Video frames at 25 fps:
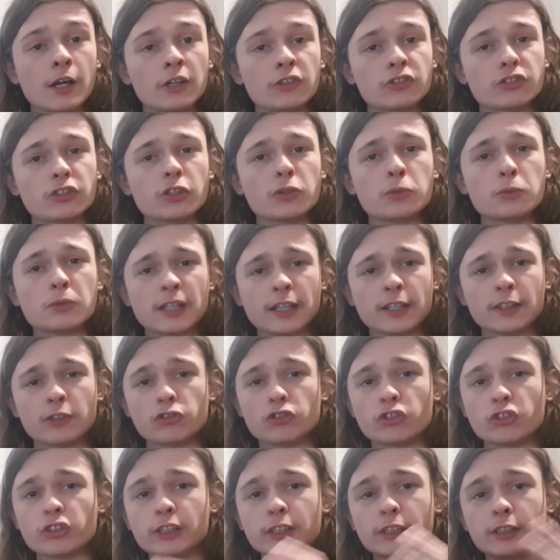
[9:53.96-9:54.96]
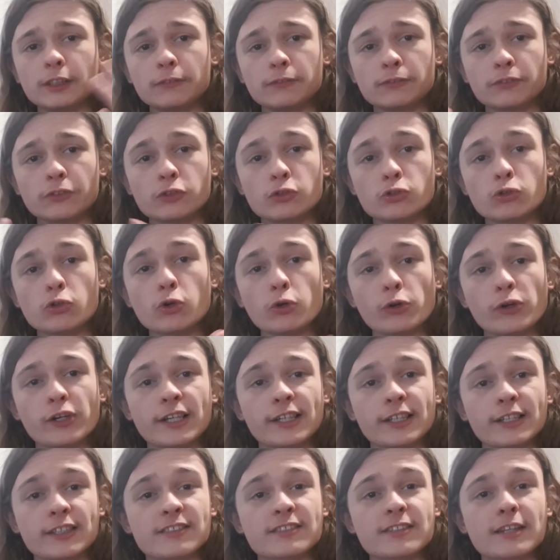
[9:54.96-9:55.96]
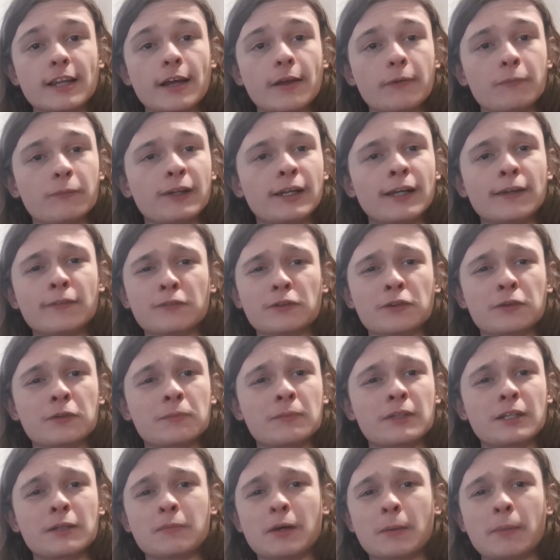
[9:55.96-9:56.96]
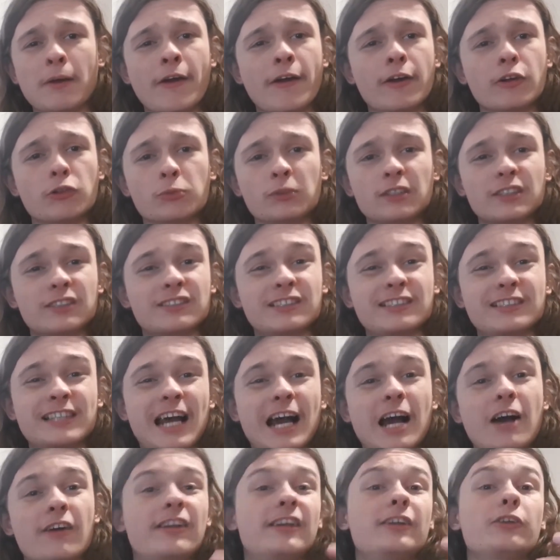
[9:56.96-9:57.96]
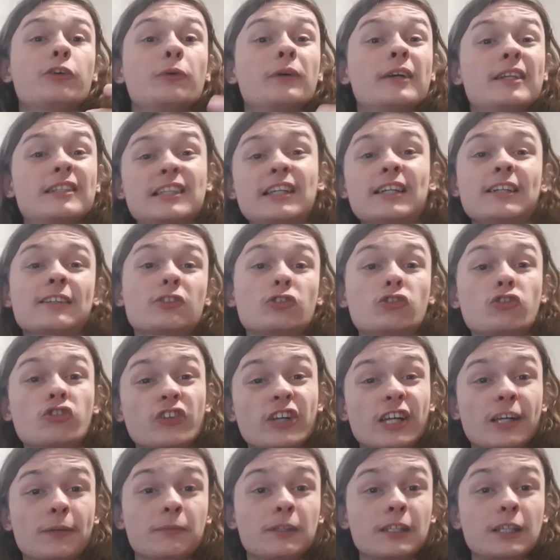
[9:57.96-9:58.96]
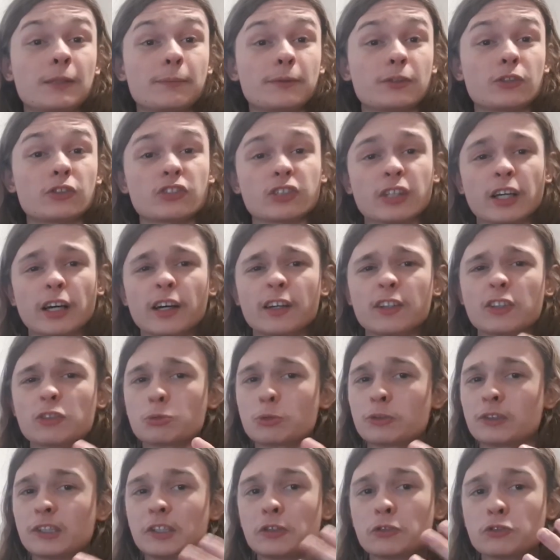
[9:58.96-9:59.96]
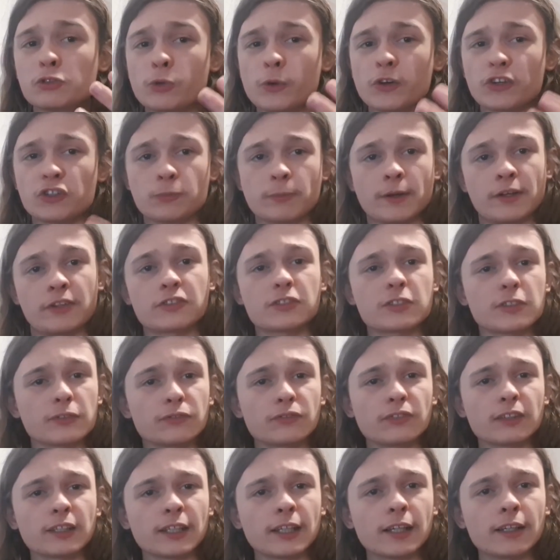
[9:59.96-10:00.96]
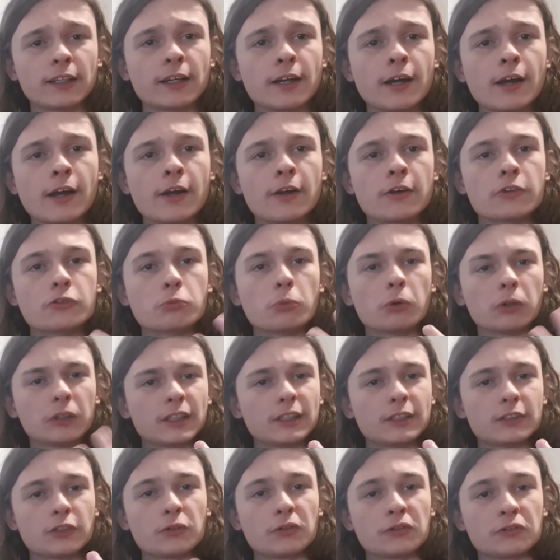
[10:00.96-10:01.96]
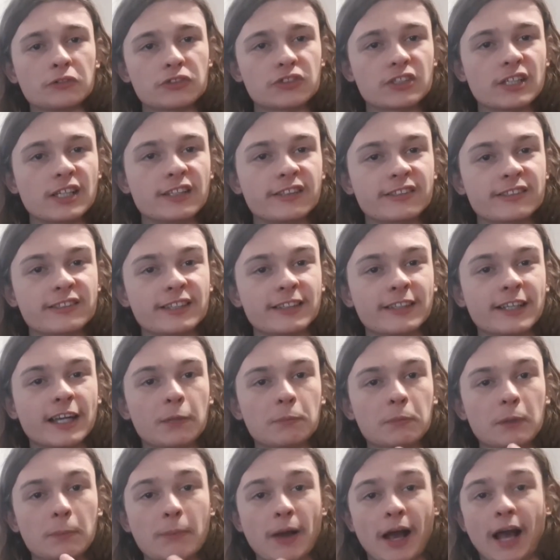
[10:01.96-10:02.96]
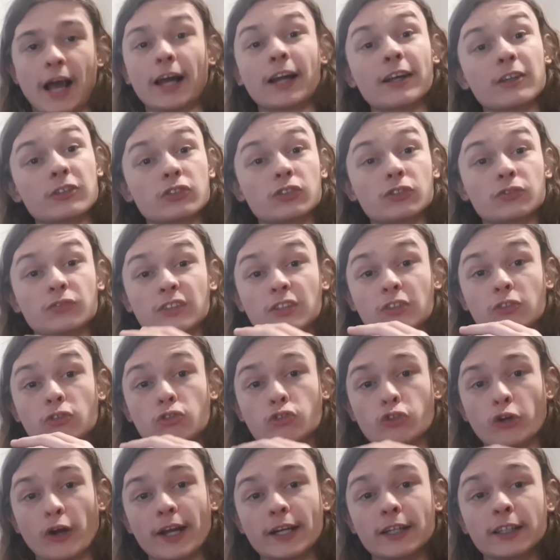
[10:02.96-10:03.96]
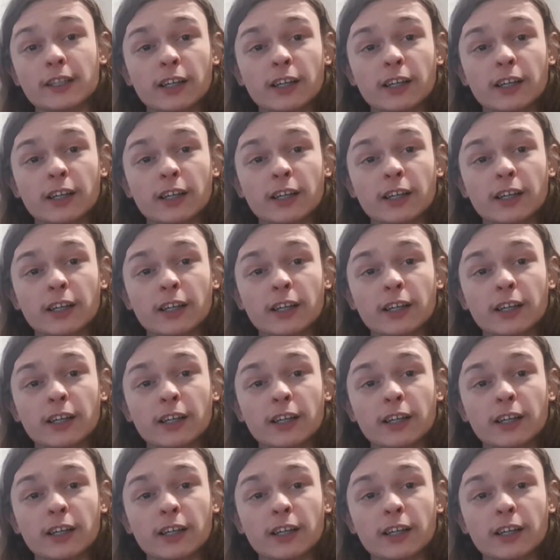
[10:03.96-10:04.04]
So naturally, the story is that whenever me and my parents went into town, they'd always like to treat me, but Skylanders were a little too expensive for that. So what they do instead is they get me packs of these trading